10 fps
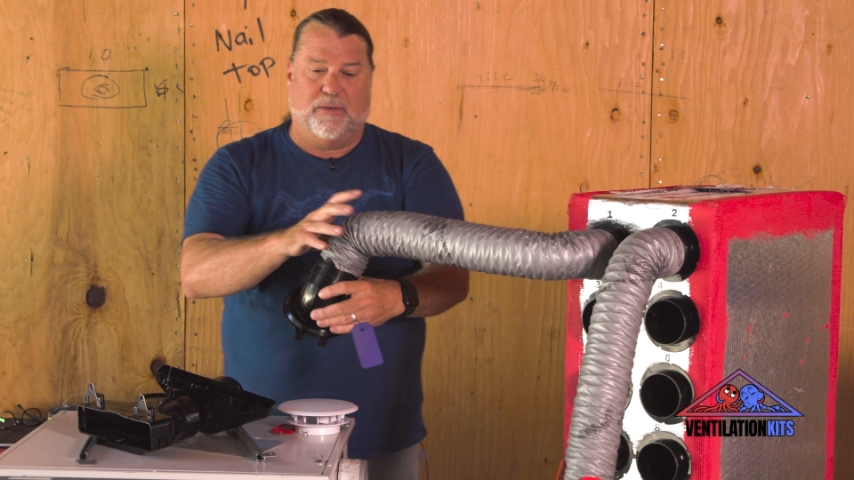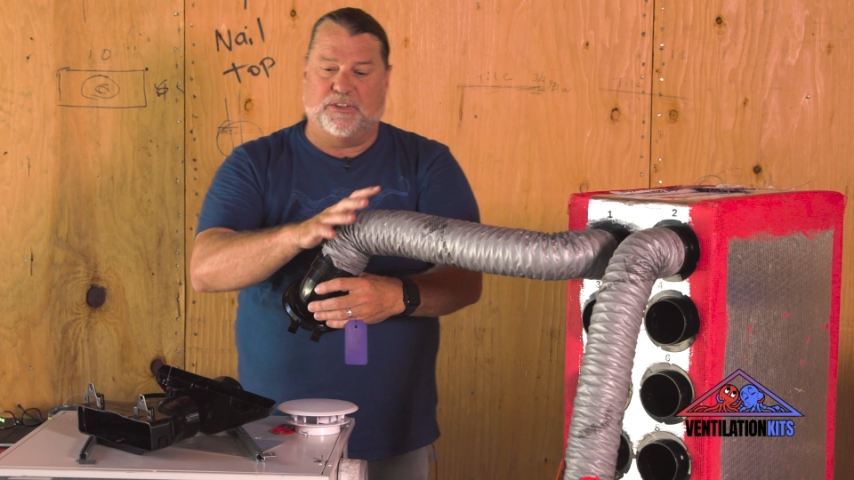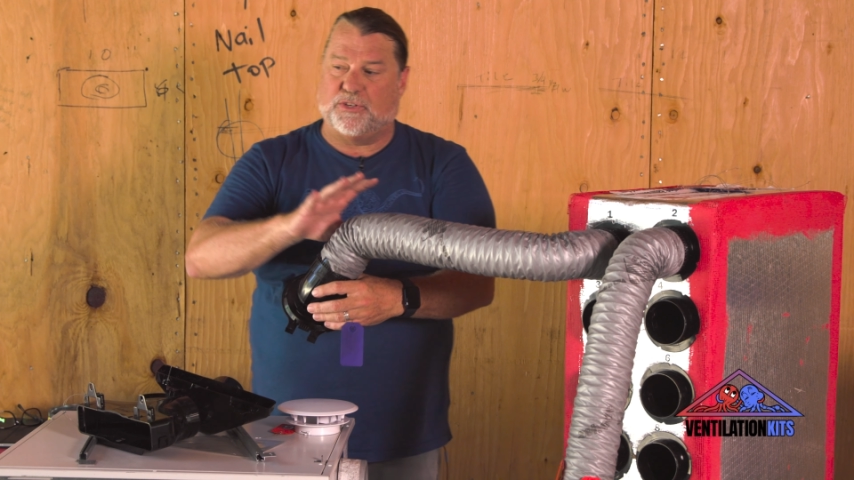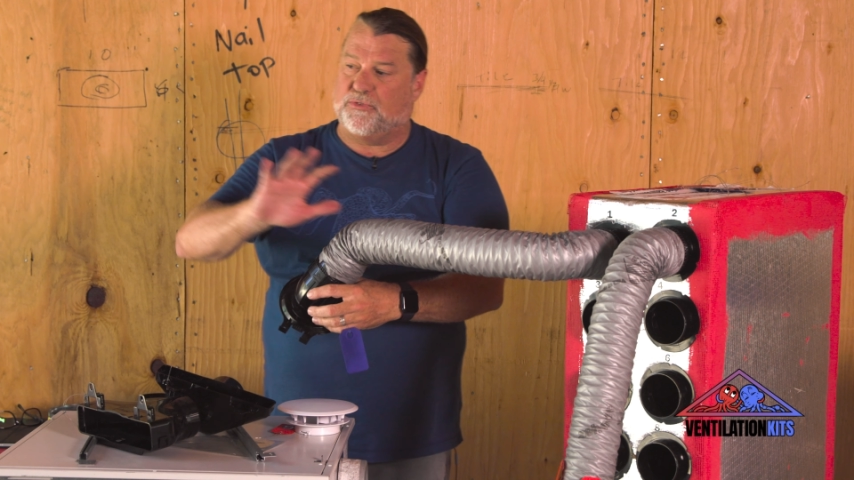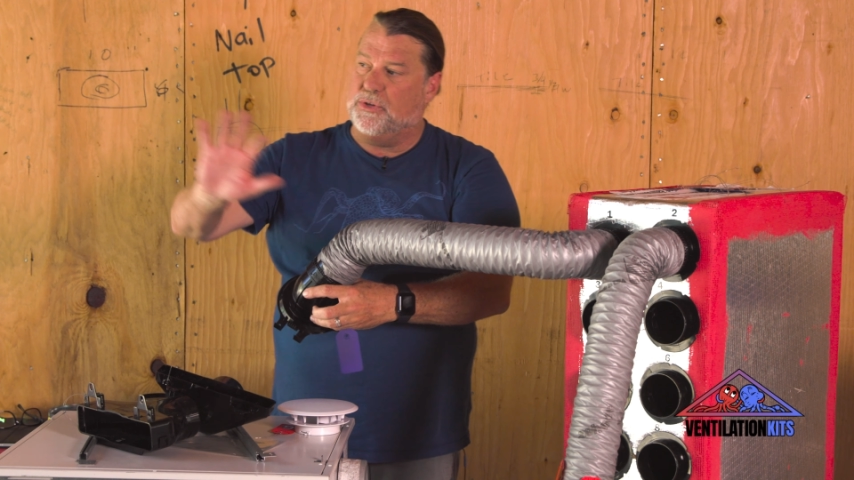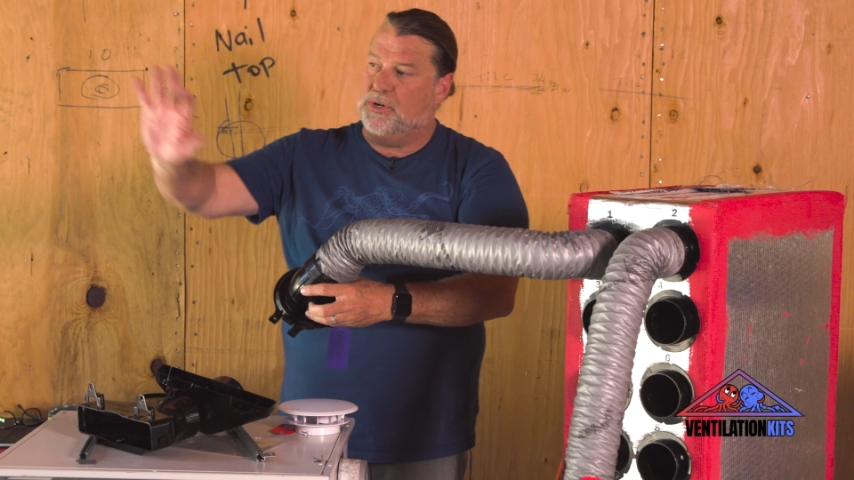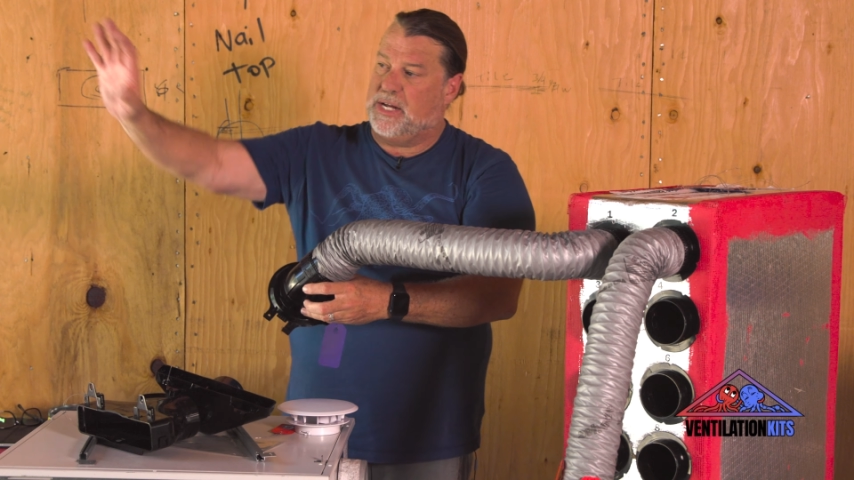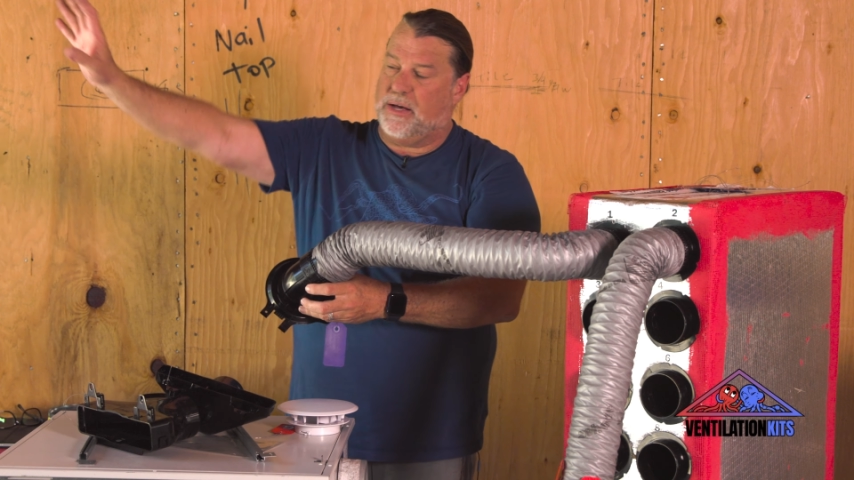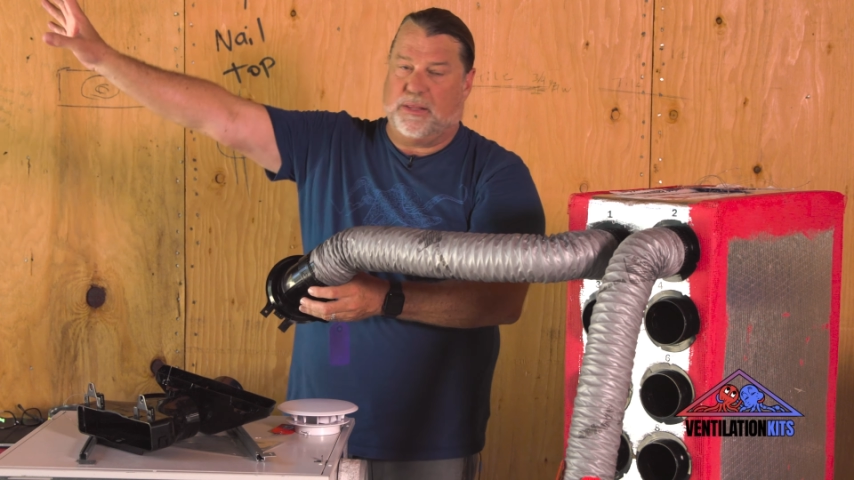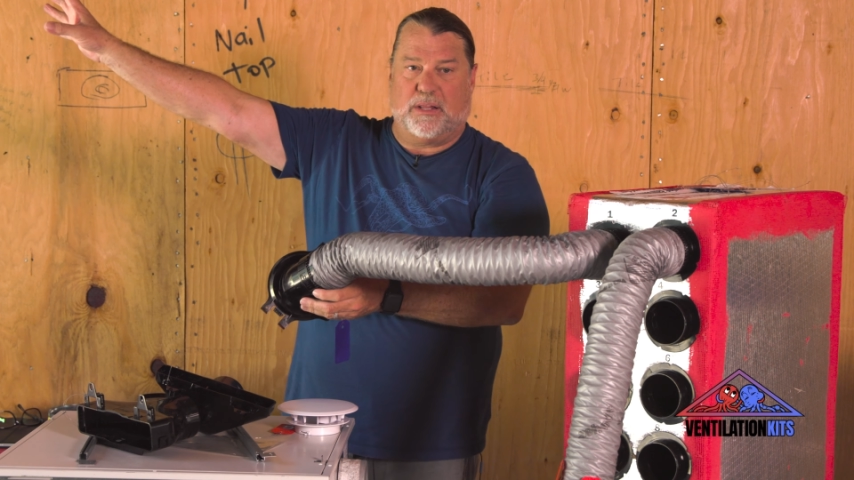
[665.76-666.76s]
if it's further
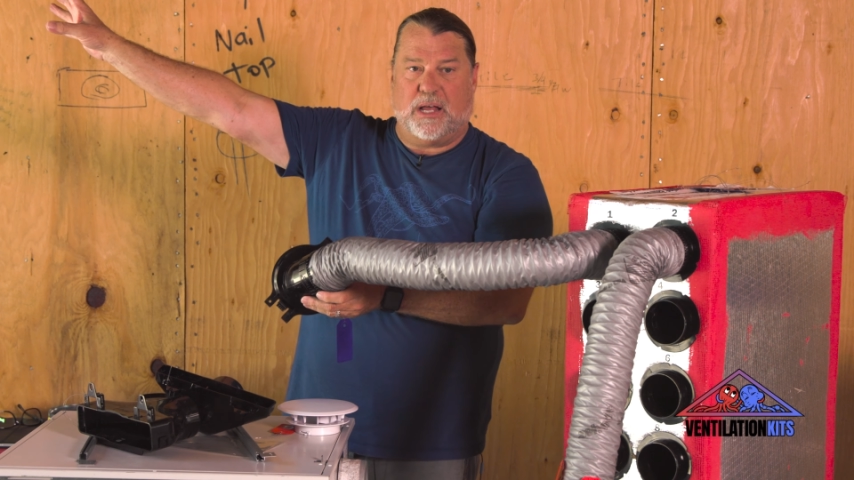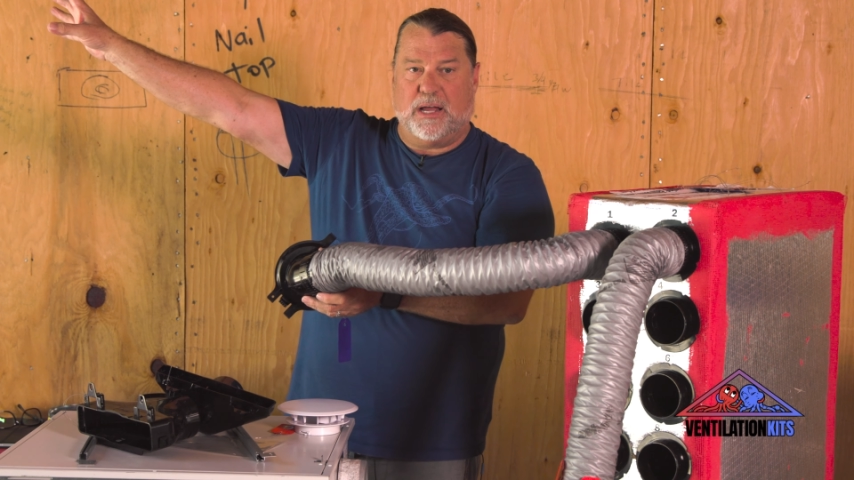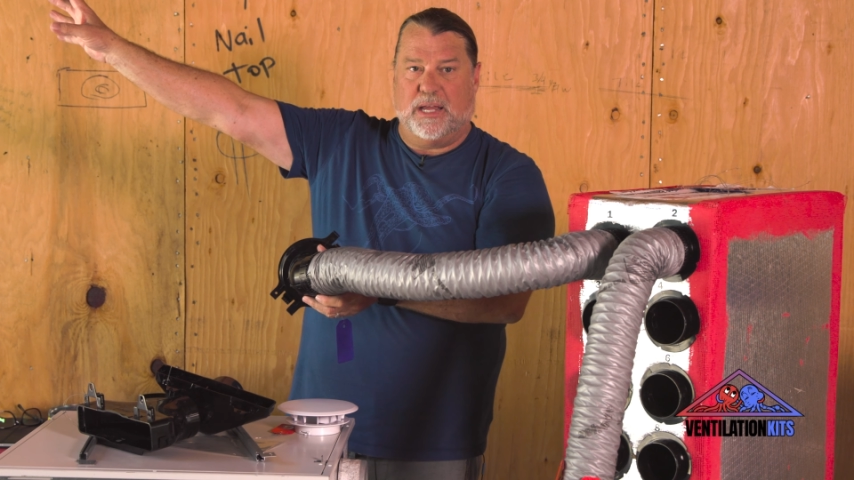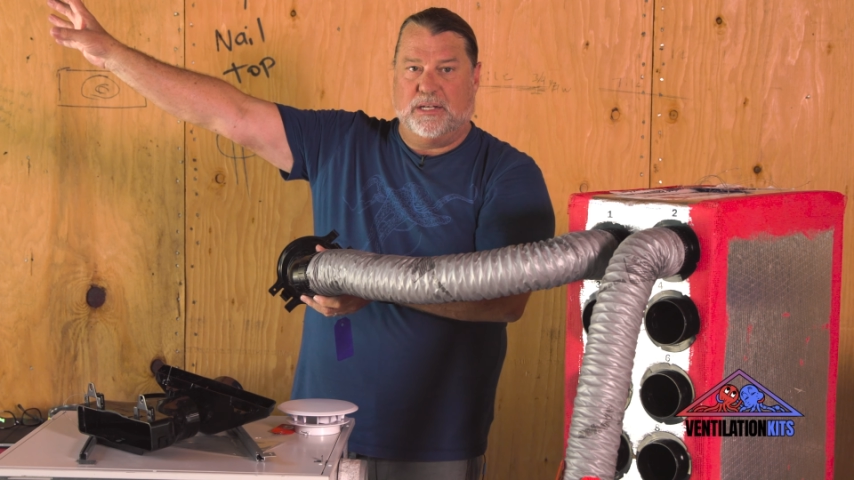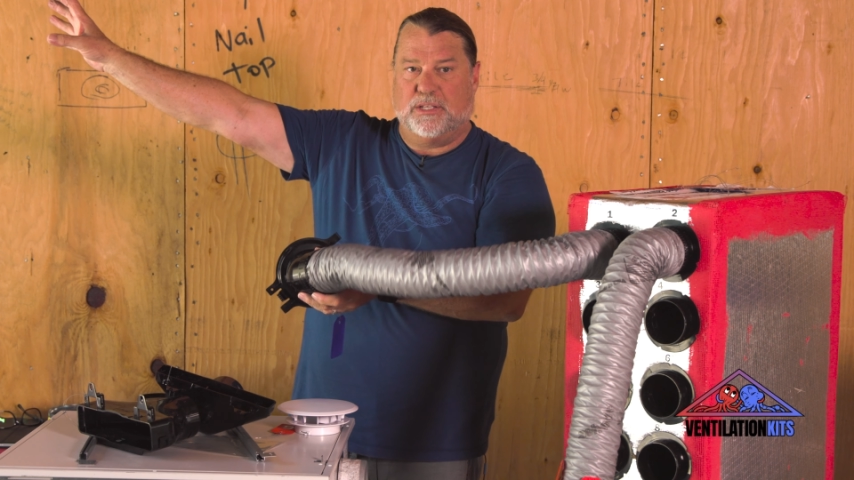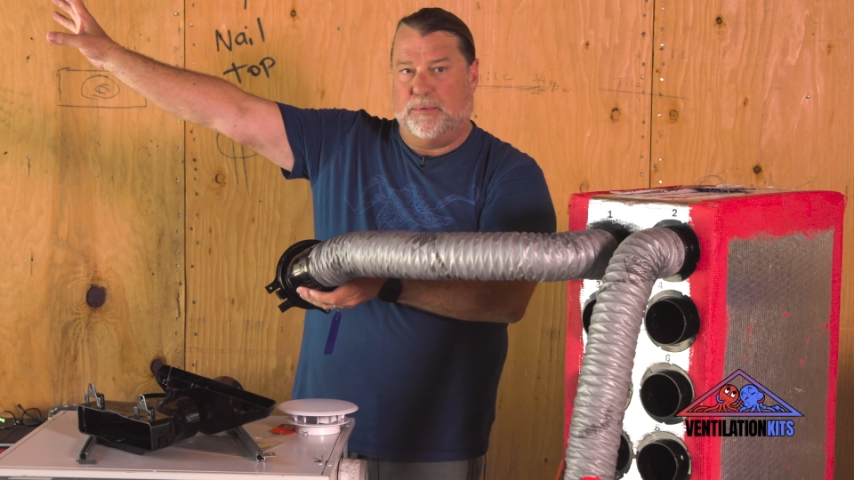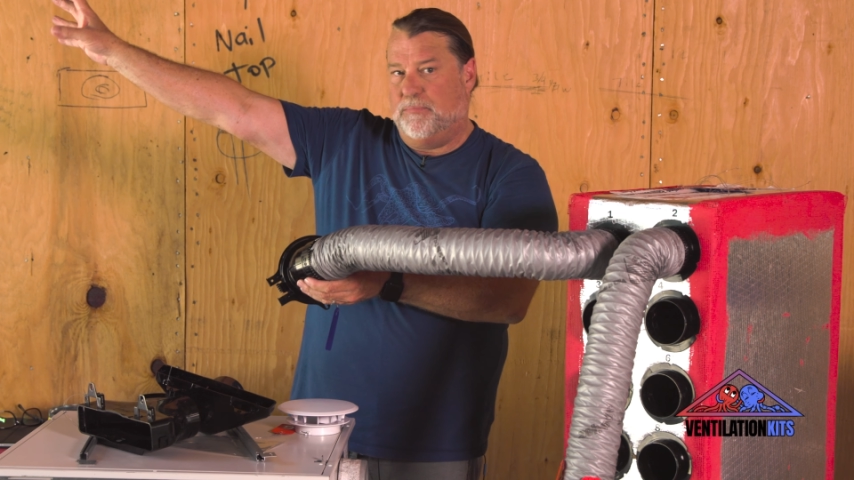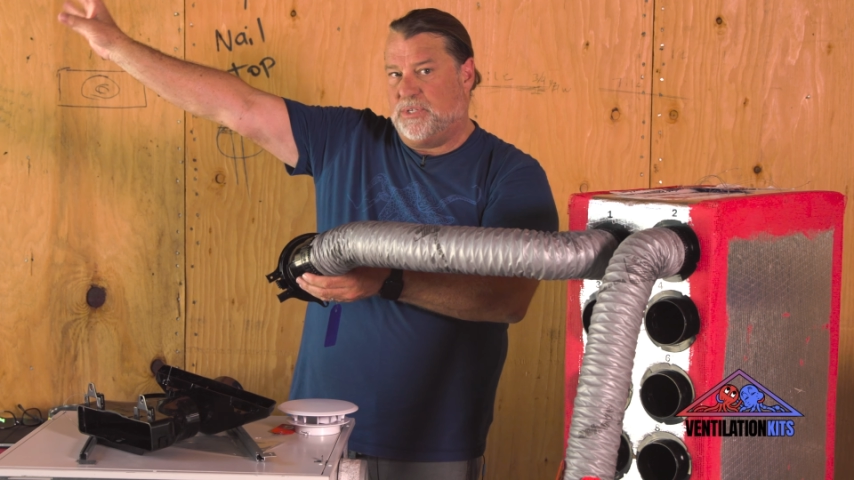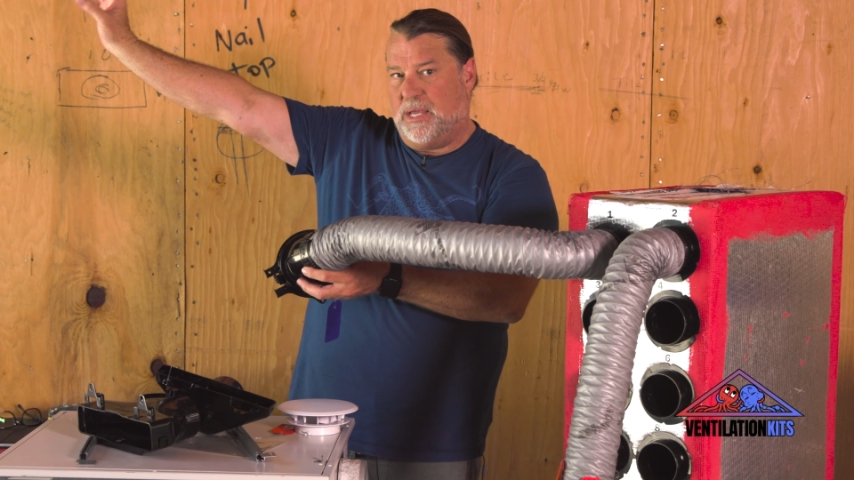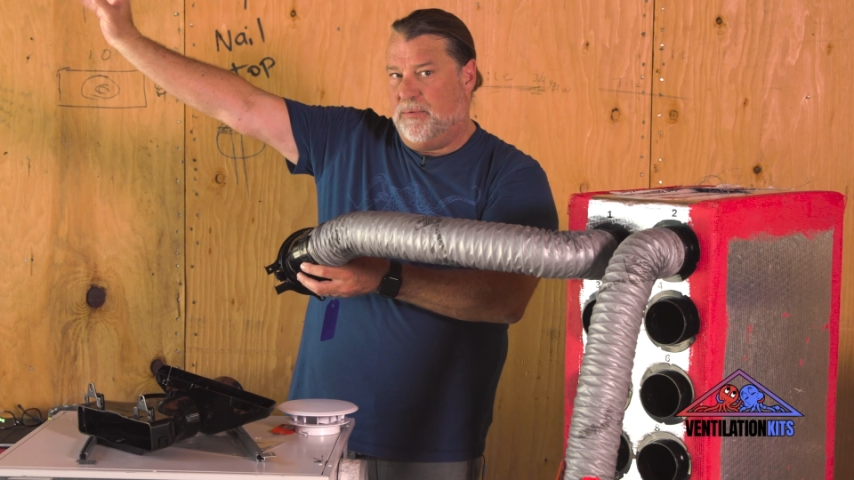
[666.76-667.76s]
down the line to the,
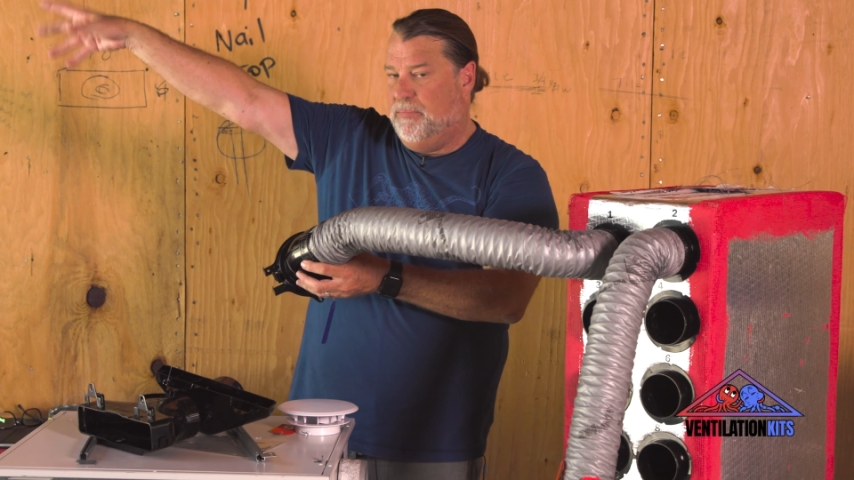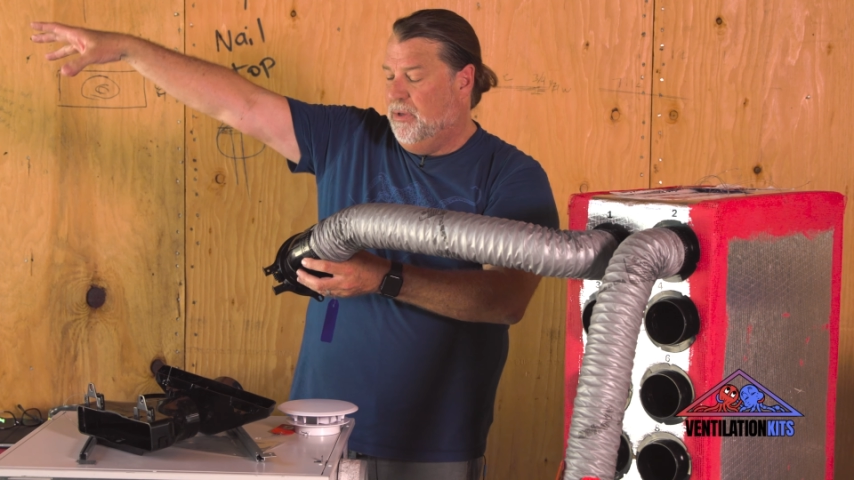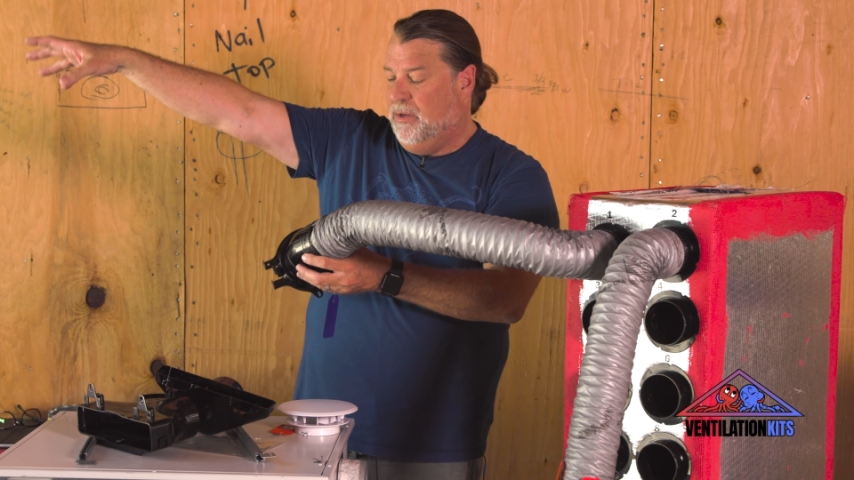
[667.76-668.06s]
say,